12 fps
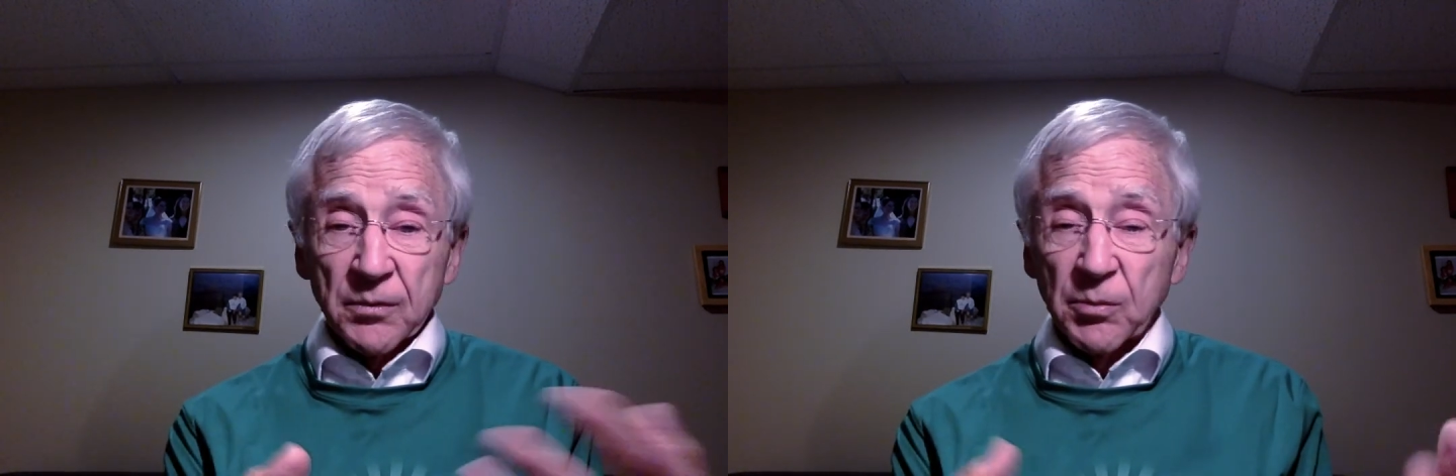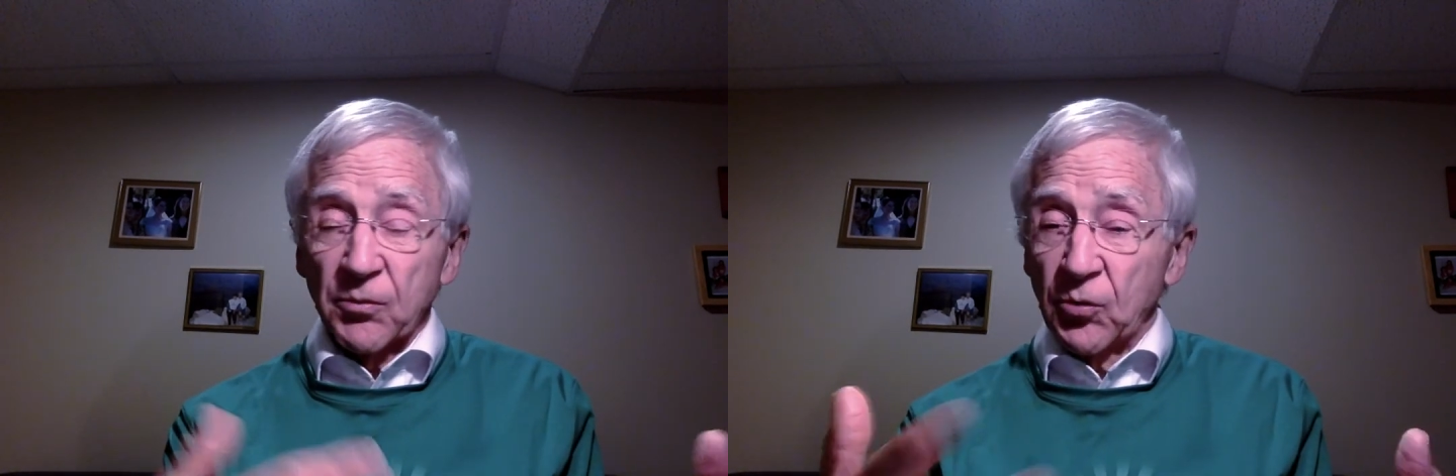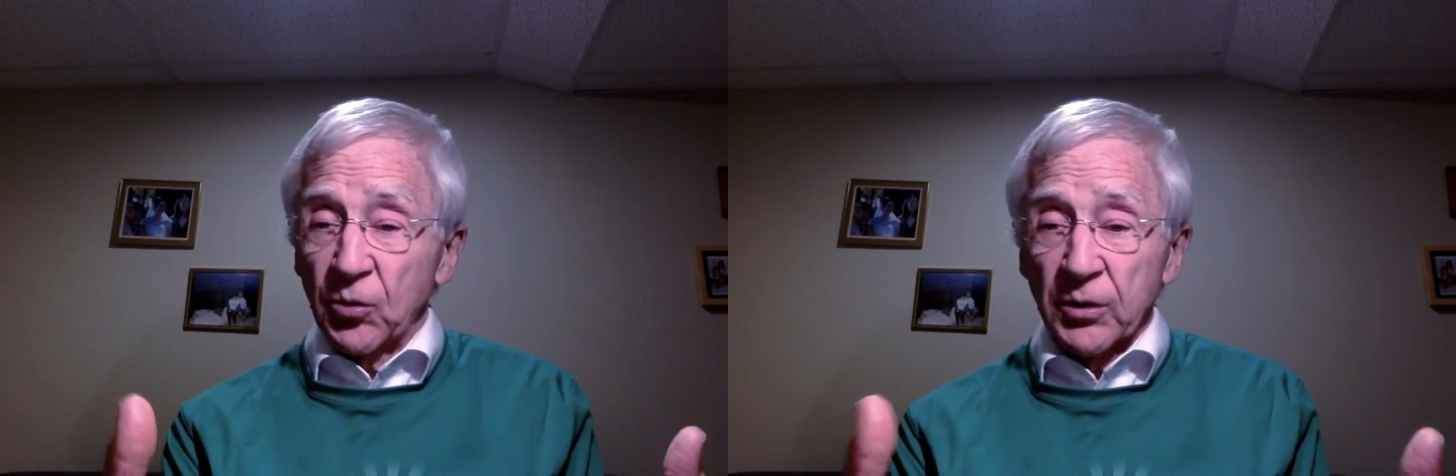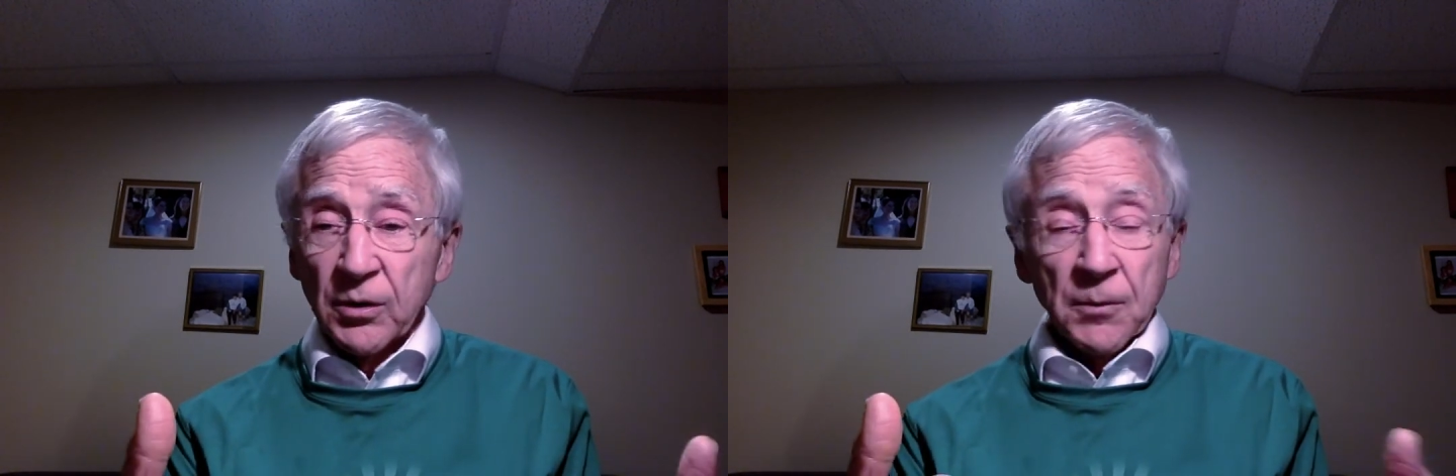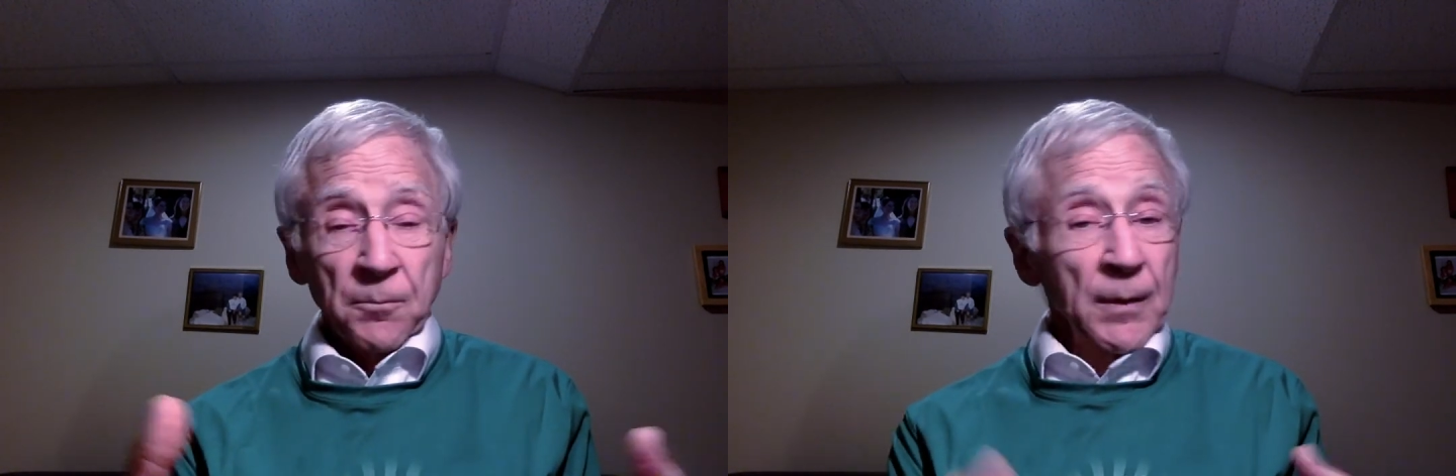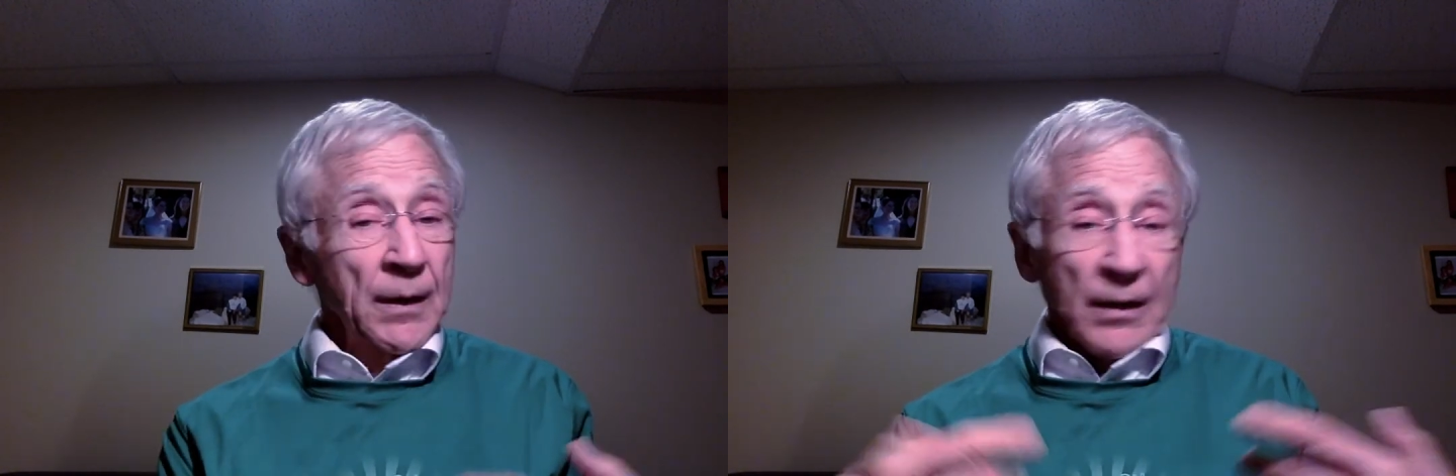before
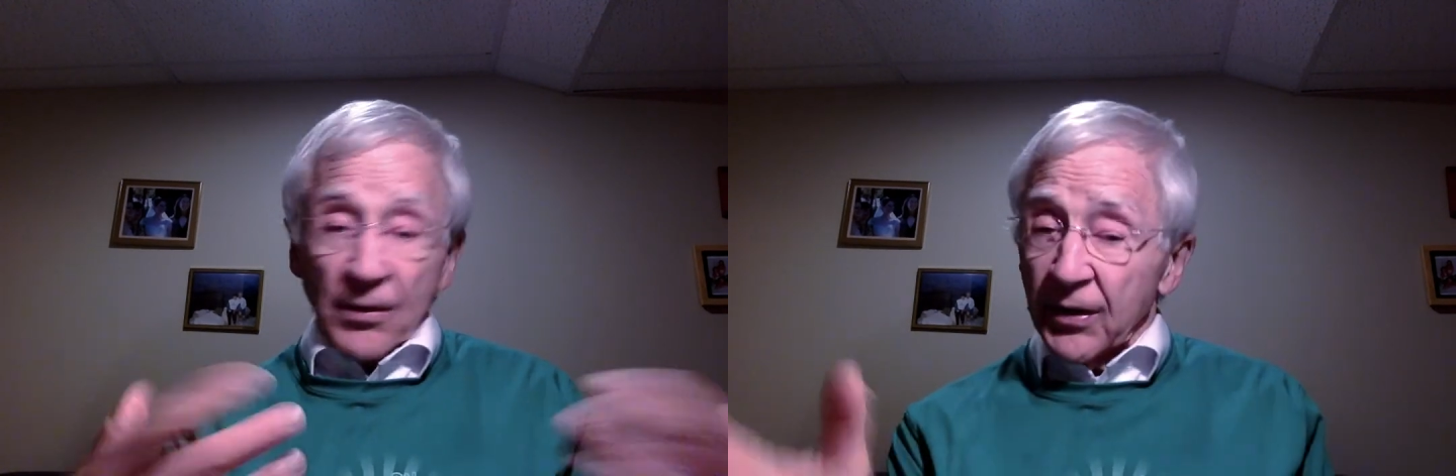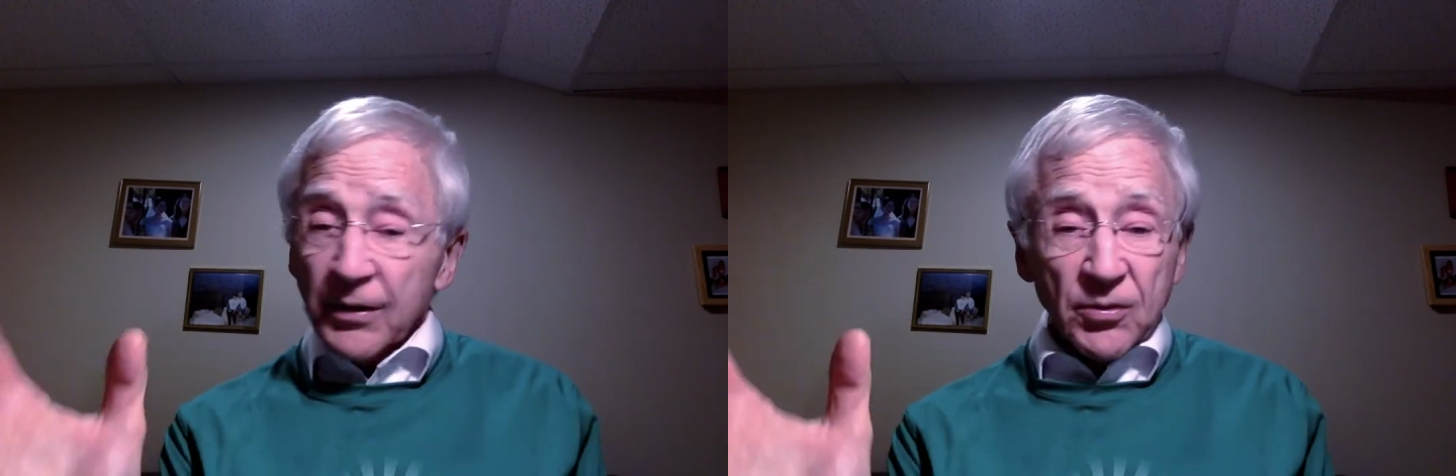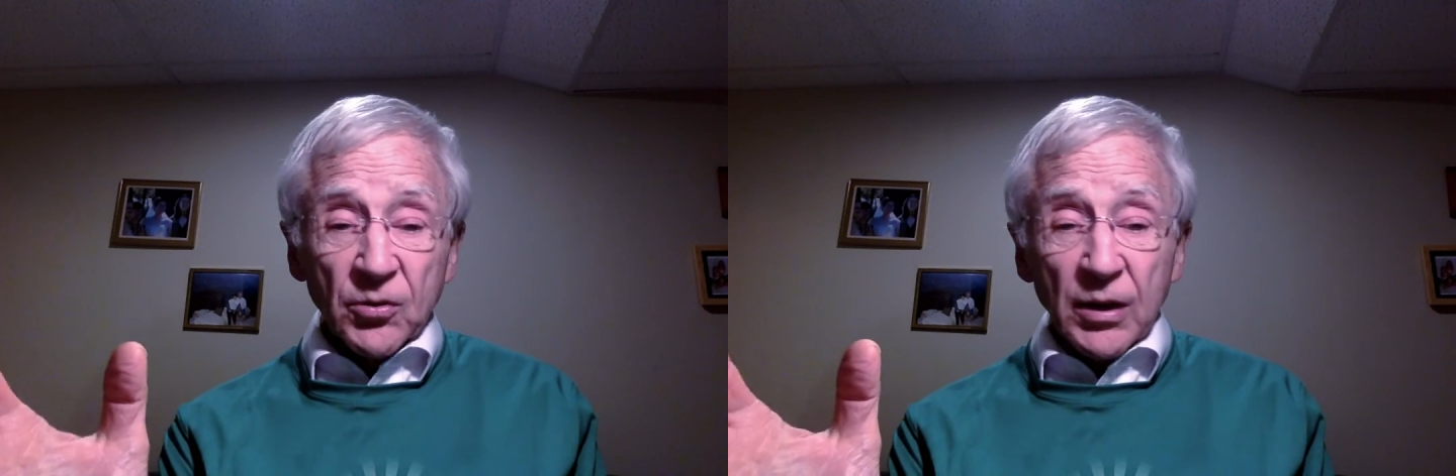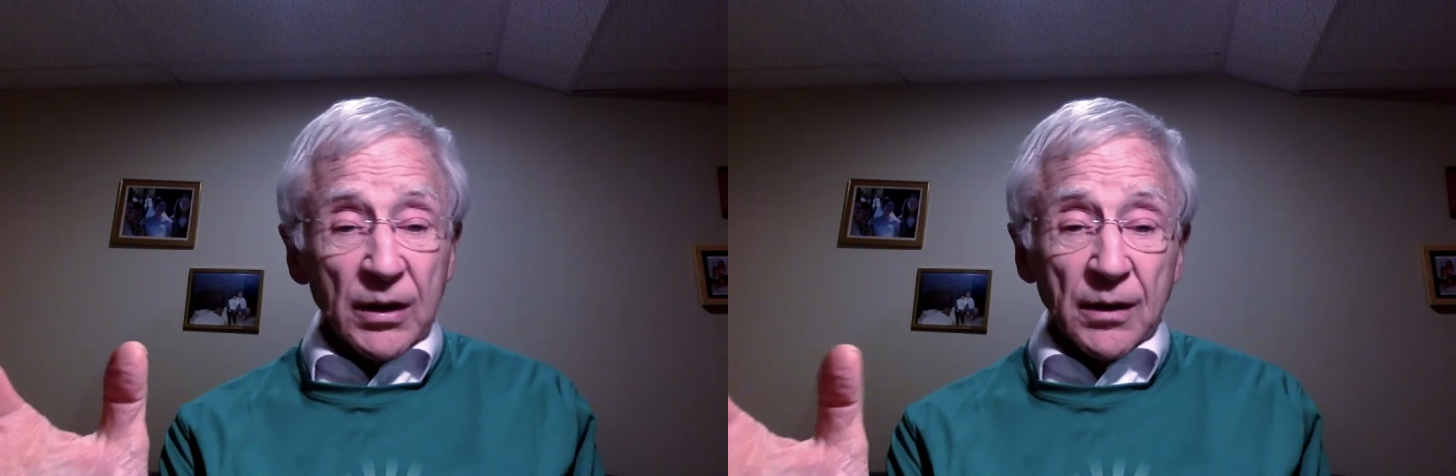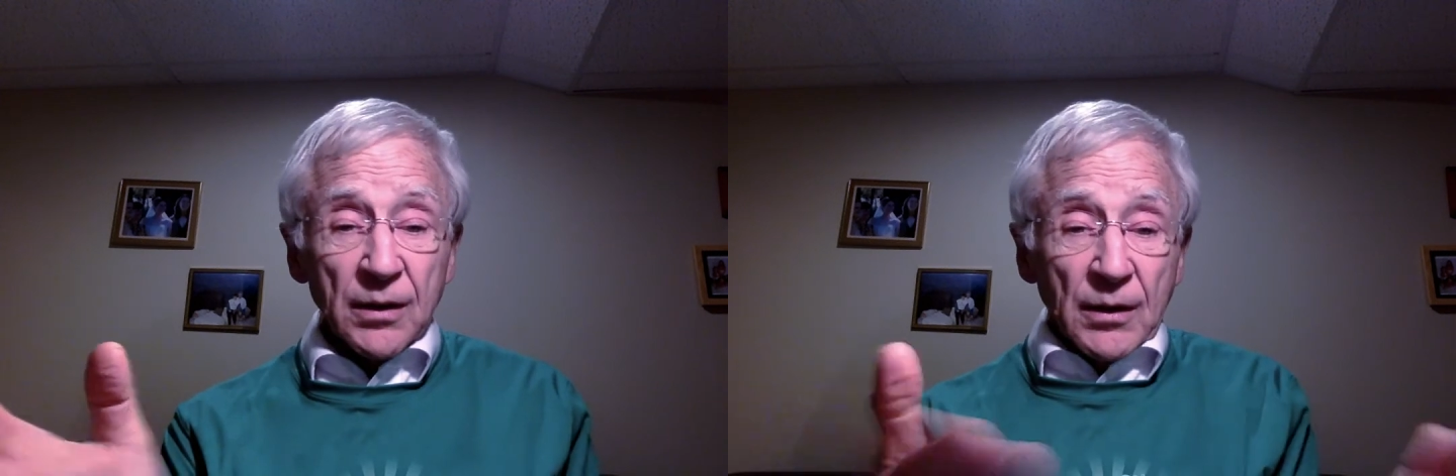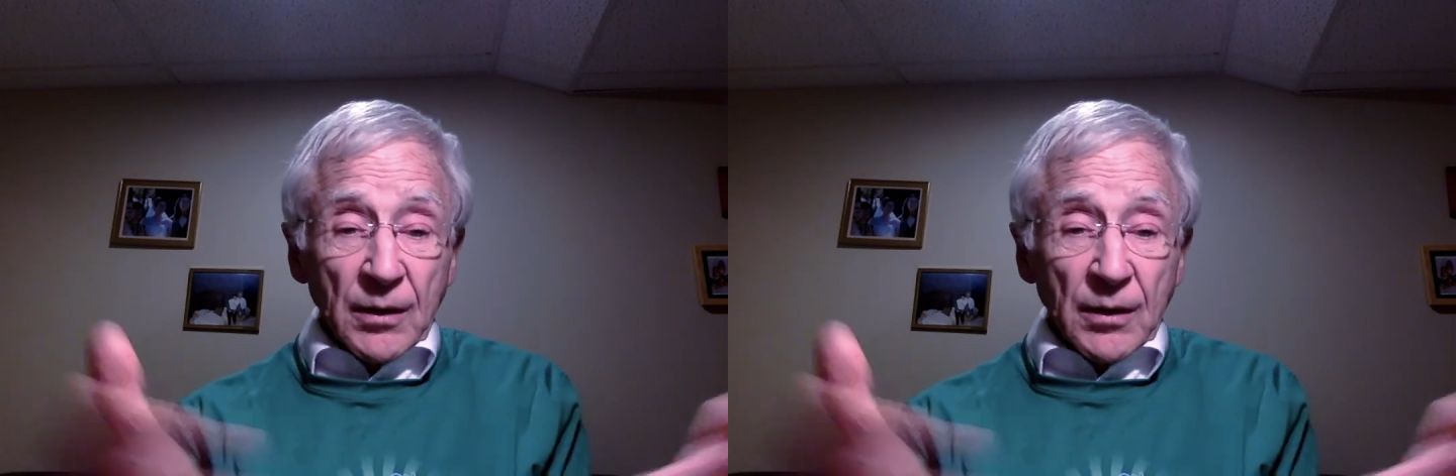that's okay